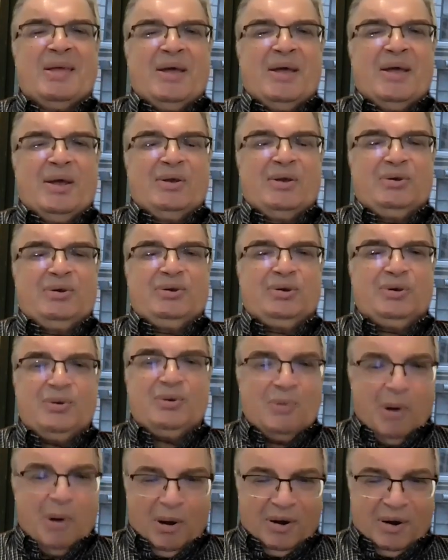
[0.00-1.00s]

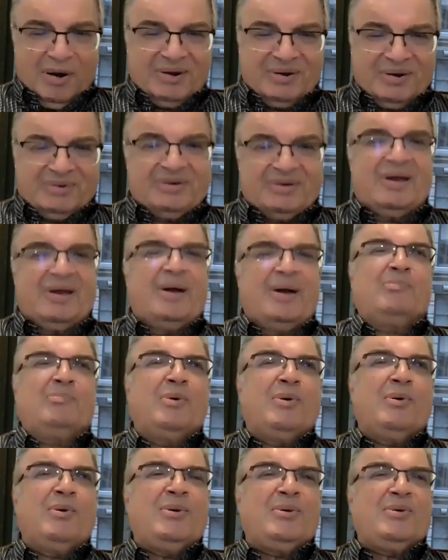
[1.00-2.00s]
you are,
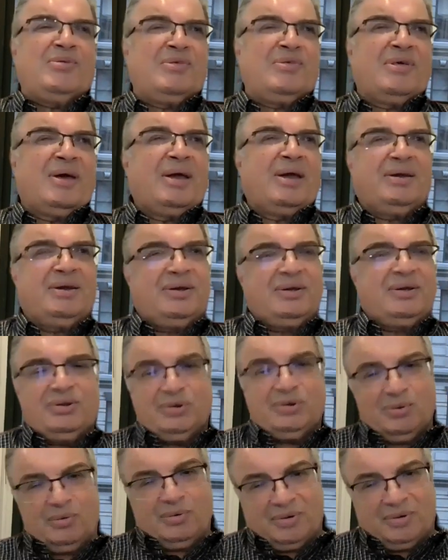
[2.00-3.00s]
both in
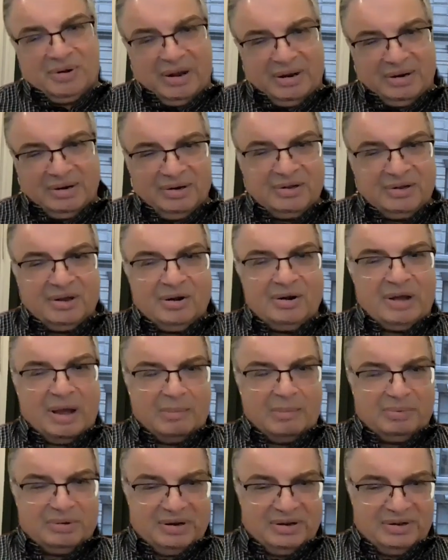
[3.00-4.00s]
your analytical
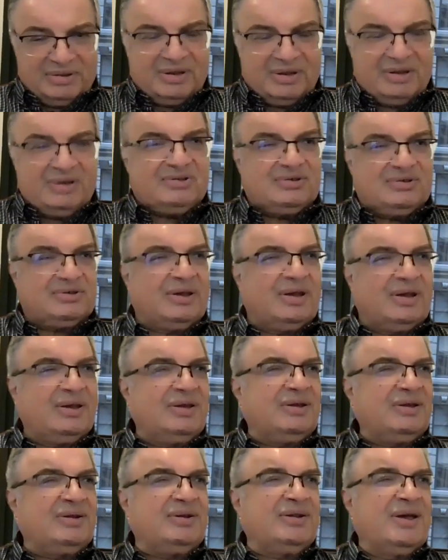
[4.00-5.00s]
abilities,
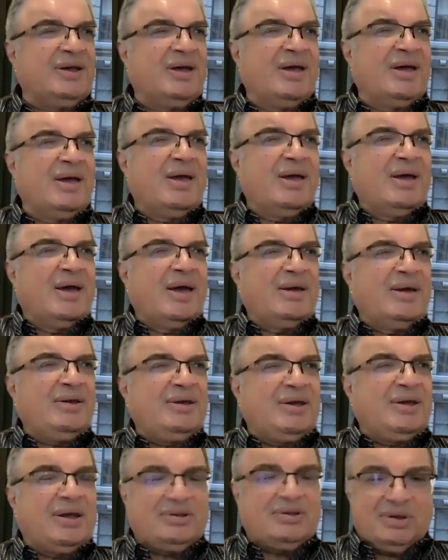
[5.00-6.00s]
in
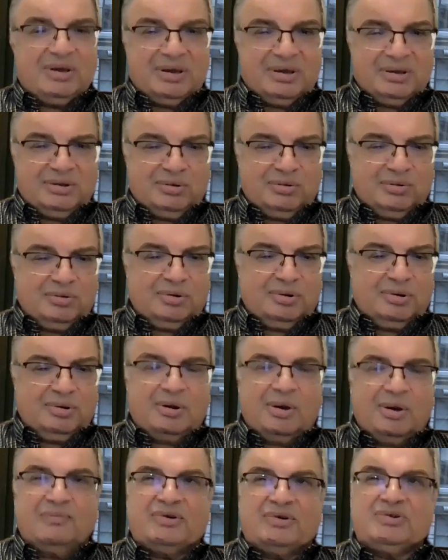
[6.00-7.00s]
engaging into
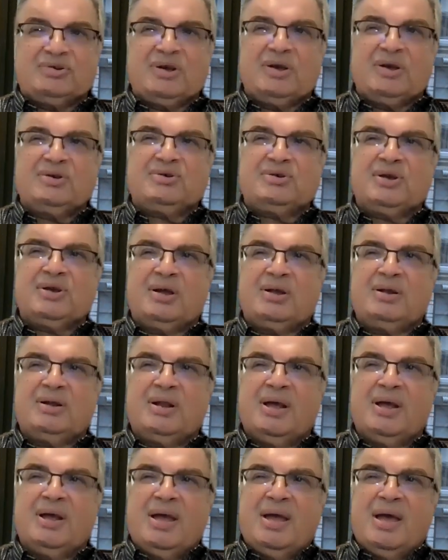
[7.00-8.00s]
conversation,
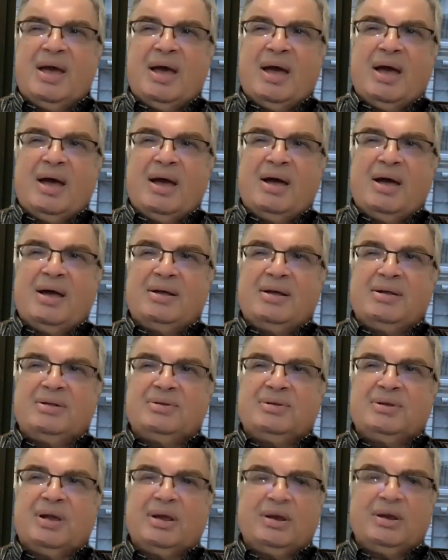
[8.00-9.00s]

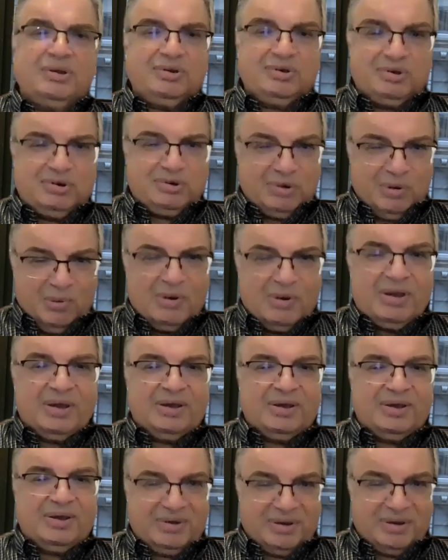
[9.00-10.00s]
and in
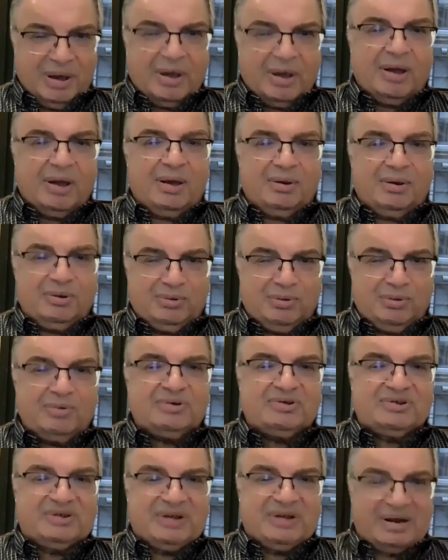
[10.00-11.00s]
showing your
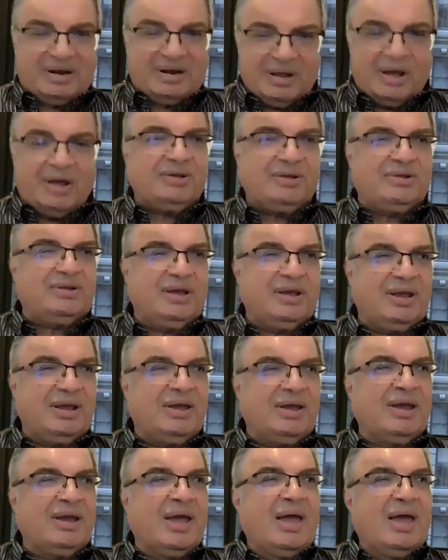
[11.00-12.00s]

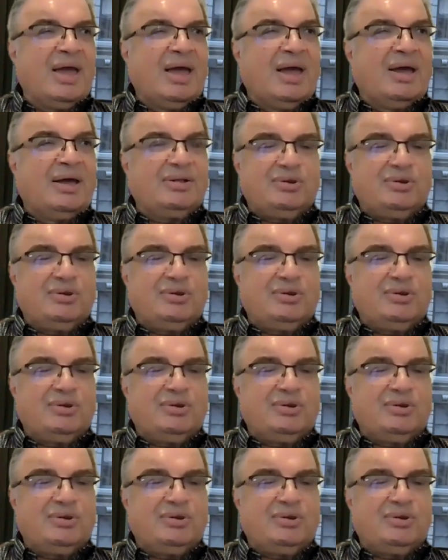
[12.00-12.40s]
solidarity and